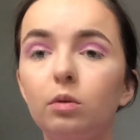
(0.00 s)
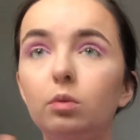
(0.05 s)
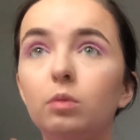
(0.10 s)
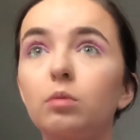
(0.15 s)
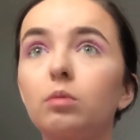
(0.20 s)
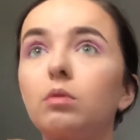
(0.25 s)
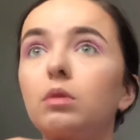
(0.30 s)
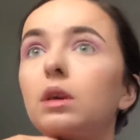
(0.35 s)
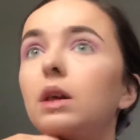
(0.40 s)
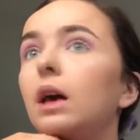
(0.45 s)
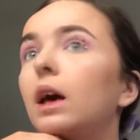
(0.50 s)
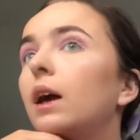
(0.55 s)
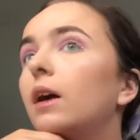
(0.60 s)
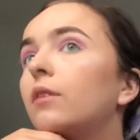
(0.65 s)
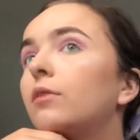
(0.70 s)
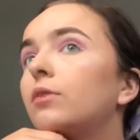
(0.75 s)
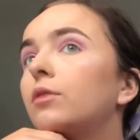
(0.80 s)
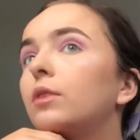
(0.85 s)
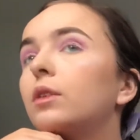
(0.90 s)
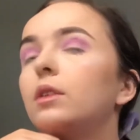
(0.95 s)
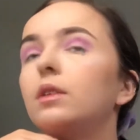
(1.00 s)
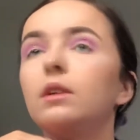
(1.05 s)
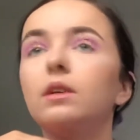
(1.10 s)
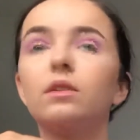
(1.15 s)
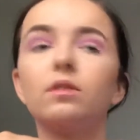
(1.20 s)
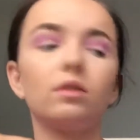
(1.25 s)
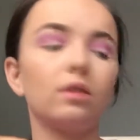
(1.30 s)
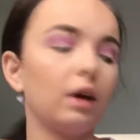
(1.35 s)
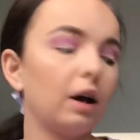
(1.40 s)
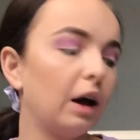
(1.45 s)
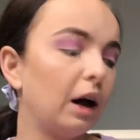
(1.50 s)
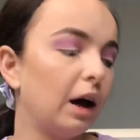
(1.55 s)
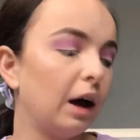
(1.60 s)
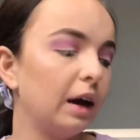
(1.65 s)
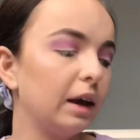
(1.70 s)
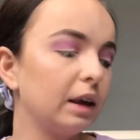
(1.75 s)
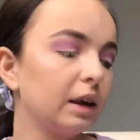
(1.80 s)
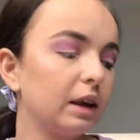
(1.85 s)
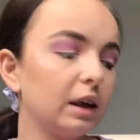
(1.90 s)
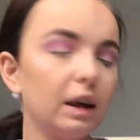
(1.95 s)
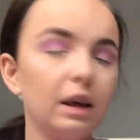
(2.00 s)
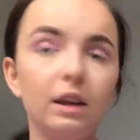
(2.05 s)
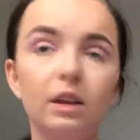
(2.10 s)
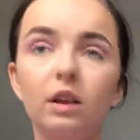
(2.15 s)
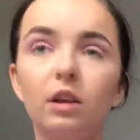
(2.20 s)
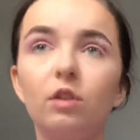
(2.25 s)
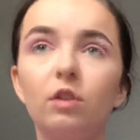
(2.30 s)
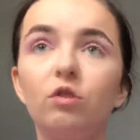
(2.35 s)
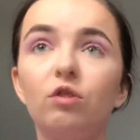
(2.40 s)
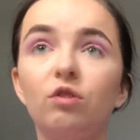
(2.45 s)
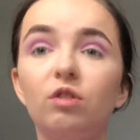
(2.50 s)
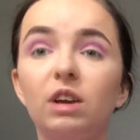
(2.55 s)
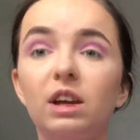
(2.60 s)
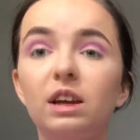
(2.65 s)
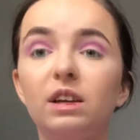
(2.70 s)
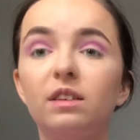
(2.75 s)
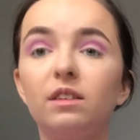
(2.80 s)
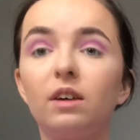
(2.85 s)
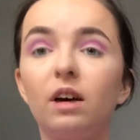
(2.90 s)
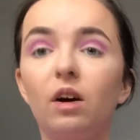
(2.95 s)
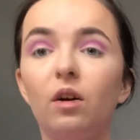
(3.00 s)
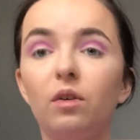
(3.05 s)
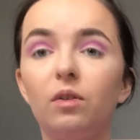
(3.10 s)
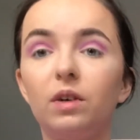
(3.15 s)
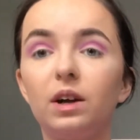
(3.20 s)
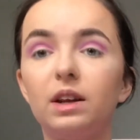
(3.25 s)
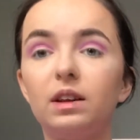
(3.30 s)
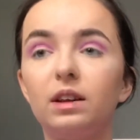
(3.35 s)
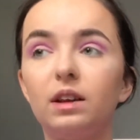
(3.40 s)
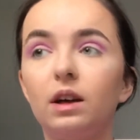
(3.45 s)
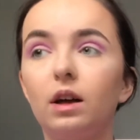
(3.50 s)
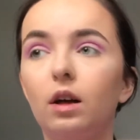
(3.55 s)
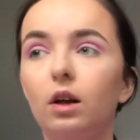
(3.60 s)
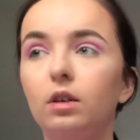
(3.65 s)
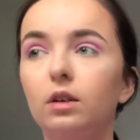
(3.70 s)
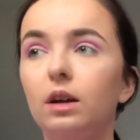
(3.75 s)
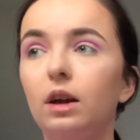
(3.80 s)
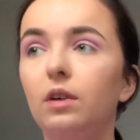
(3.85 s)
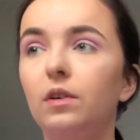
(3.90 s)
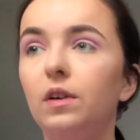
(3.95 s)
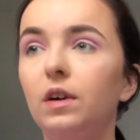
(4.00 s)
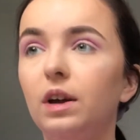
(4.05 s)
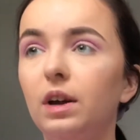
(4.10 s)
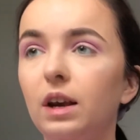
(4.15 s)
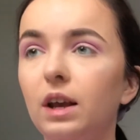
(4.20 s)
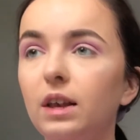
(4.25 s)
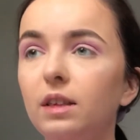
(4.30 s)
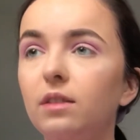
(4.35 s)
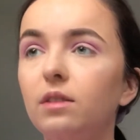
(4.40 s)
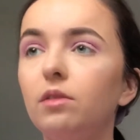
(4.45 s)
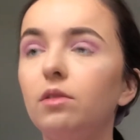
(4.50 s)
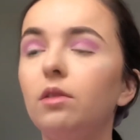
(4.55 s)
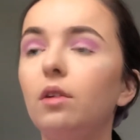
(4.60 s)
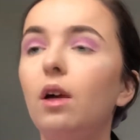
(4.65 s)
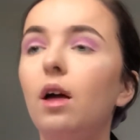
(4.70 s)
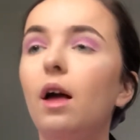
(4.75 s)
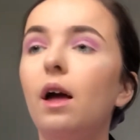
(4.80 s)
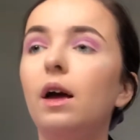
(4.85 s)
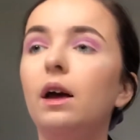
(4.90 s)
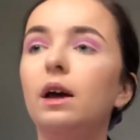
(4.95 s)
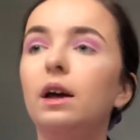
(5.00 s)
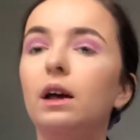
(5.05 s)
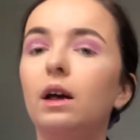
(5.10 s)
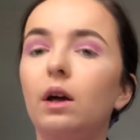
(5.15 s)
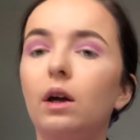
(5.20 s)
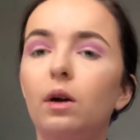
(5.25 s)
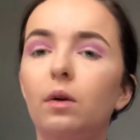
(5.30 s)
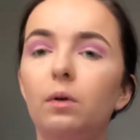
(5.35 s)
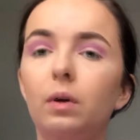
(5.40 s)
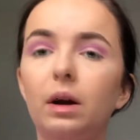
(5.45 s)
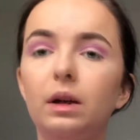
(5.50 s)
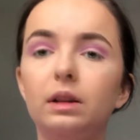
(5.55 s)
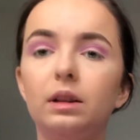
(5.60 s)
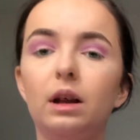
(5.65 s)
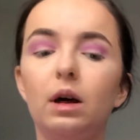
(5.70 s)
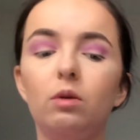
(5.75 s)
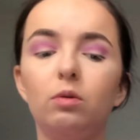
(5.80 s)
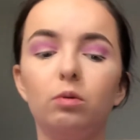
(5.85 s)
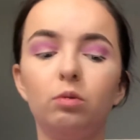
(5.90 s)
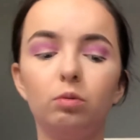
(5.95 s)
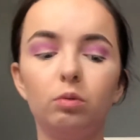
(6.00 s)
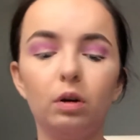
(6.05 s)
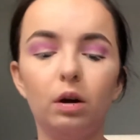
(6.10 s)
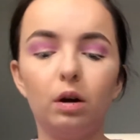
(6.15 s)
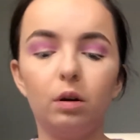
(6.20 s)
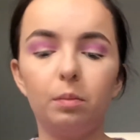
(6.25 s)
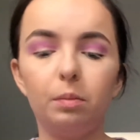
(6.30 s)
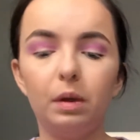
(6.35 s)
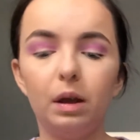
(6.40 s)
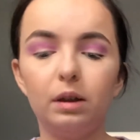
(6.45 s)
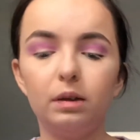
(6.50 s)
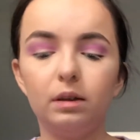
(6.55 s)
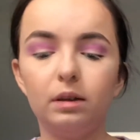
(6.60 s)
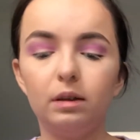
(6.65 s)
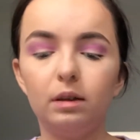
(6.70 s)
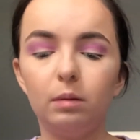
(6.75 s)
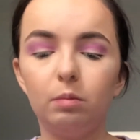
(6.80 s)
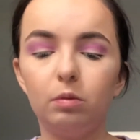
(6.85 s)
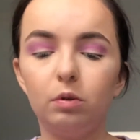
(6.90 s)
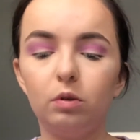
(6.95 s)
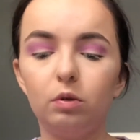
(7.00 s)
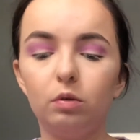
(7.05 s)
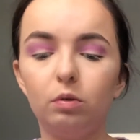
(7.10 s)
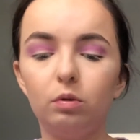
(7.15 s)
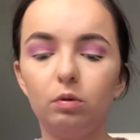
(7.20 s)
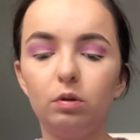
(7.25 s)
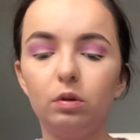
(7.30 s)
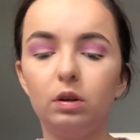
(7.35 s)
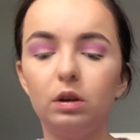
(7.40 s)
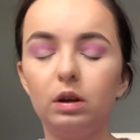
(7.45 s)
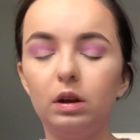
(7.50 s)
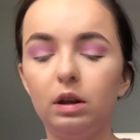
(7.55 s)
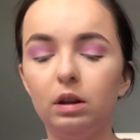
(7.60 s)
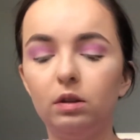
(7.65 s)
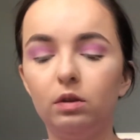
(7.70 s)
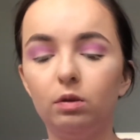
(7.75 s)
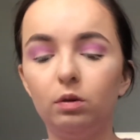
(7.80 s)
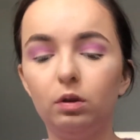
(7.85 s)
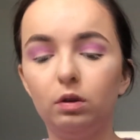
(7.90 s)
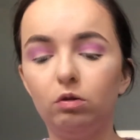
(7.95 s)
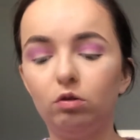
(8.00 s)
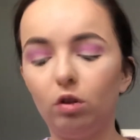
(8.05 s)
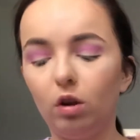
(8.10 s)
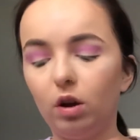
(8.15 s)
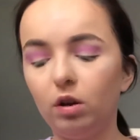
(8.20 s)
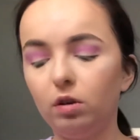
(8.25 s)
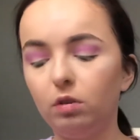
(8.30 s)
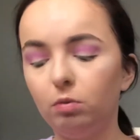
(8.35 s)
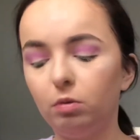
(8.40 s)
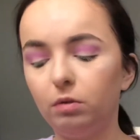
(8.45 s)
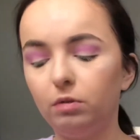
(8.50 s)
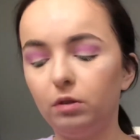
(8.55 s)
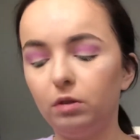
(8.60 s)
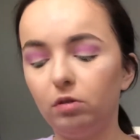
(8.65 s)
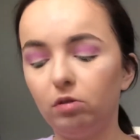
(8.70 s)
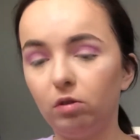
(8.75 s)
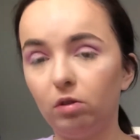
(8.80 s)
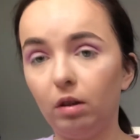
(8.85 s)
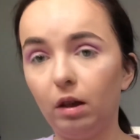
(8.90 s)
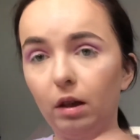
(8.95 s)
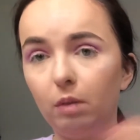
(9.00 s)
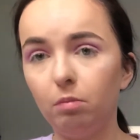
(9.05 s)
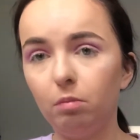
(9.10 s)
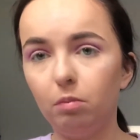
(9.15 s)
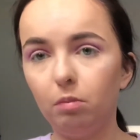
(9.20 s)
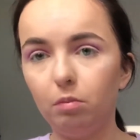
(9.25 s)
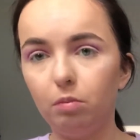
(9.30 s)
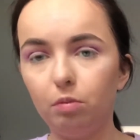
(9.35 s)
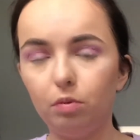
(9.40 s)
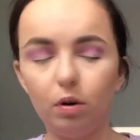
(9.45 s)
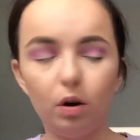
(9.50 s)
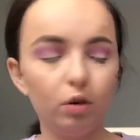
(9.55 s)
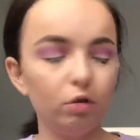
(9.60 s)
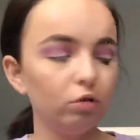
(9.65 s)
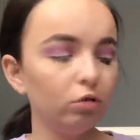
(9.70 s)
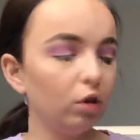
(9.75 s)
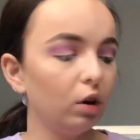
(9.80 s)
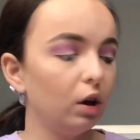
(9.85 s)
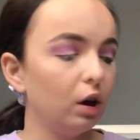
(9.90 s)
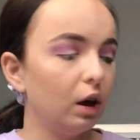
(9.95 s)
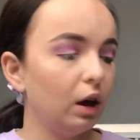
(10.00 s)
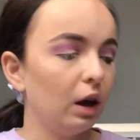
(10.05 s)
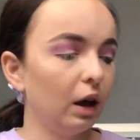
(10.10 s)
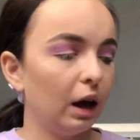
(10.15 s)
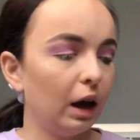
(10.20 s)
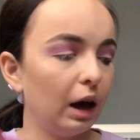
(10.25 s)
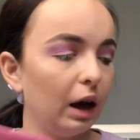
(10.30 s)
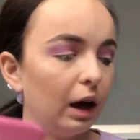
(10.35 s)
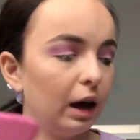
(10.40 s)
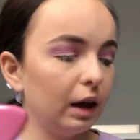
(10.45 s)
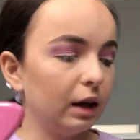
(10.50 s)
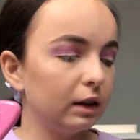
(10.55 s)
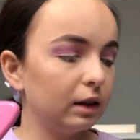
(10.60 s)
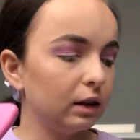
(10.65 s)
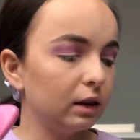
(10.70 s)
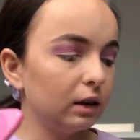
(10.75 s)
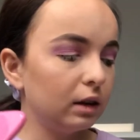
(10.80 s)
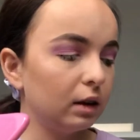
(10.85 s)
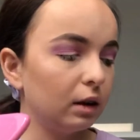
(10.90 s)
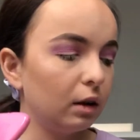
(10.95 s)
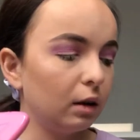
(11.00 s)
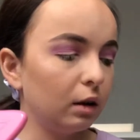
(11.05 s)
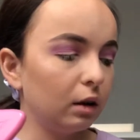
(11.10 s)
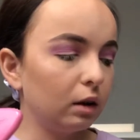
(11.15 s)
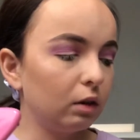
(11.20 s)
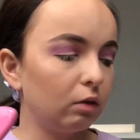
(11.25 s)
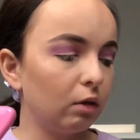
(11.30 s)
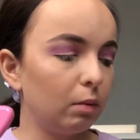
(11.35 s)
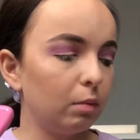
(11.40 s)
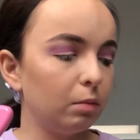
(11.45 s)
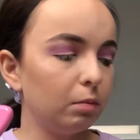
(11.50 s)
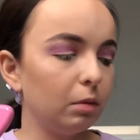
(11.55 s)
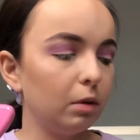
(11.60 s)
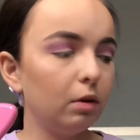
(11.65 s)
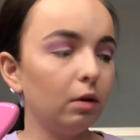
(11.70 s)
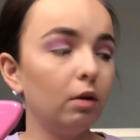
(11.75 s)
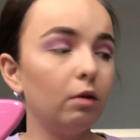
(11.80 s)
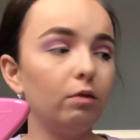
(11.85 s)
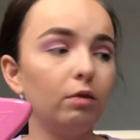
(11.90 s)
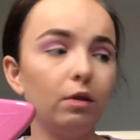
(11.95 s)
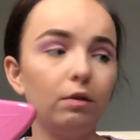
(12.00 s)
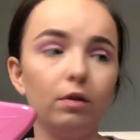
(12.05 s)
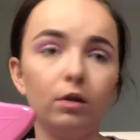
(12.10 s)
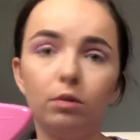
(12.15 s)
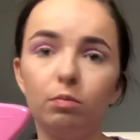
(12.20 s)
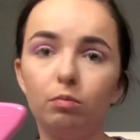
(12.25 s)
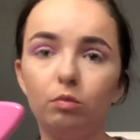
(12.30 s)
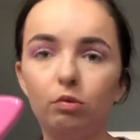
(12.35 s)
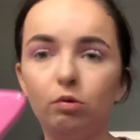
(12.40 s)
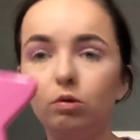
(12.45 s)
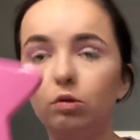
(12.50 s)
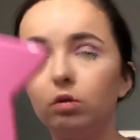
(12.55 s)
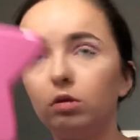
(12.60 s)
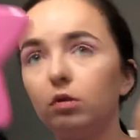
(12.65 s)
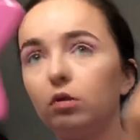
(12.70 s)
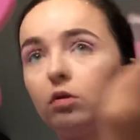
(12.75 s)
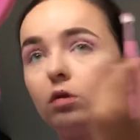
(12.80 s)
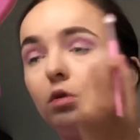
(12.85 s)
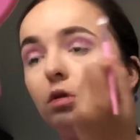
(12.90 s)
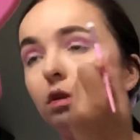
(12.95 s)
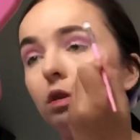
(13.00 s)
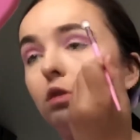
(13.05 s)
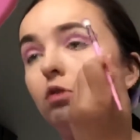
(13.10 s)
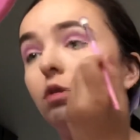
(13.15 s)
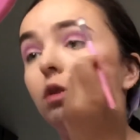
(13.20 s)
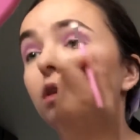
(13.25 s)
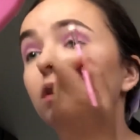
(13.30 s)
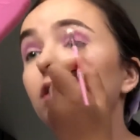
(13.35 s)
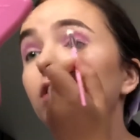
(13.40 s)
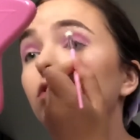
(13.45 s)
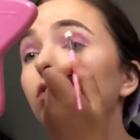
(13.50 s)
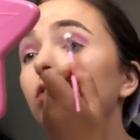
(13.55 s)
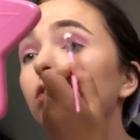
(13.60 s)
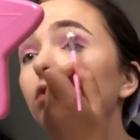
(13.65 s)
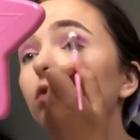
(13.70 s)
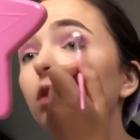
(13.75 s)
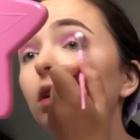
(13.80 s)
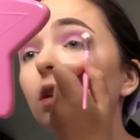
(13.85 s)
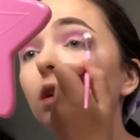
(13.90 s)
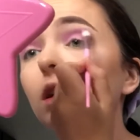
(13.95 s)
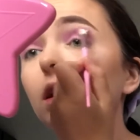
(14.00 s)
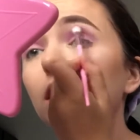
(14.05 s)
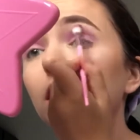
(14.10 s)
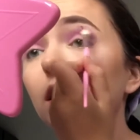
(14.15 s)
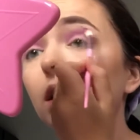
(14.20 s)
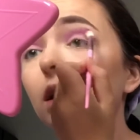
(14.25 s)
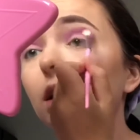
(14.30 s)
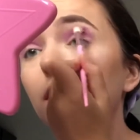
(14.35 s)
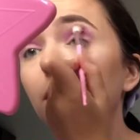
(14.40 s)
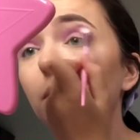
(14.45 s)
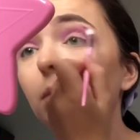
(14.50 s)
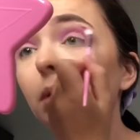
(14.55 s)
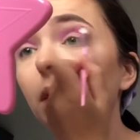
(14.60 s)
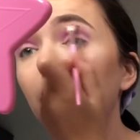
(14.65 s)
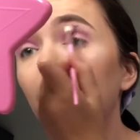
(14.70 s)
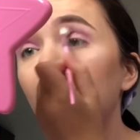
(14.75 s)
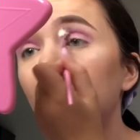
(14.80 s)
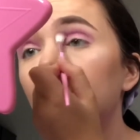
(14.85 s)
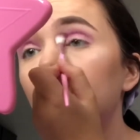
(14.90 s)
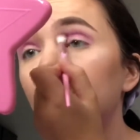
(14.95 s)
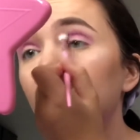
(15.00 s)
we have this High King shade already on our lids. Right now we are blending them into each other with the same brush, and grabbing my Vivid Mood, so the transition shade, and blend.